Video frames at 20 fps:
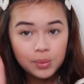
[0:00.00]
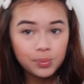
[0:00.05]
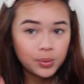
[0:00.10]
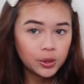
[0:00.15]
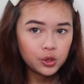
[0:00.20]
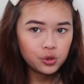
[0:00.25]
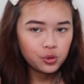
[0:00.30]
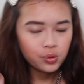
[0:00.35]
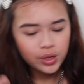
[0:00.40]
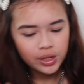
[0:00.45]

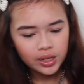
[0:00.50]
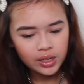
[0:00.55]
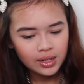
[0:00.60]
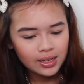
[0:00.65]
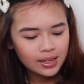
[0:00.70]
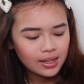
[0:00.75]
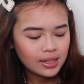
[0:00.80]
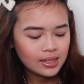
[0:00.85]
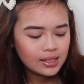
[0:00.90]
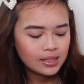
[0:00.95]
people do it,
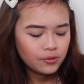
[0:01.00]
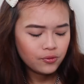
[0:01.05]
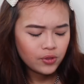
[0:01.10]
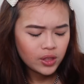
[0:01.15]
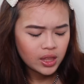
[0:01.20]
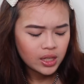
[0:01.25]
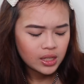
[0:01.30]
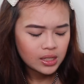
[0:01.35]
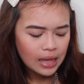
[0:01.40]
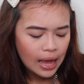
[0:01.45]
it's
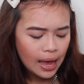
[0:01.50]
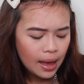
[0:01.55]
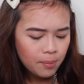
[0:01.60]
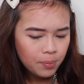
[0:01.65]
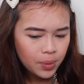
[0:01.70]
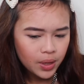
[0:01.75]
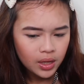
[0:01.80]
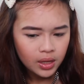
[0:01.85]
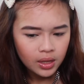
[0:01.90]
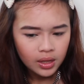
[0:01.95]
with this
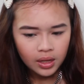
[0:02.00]
app.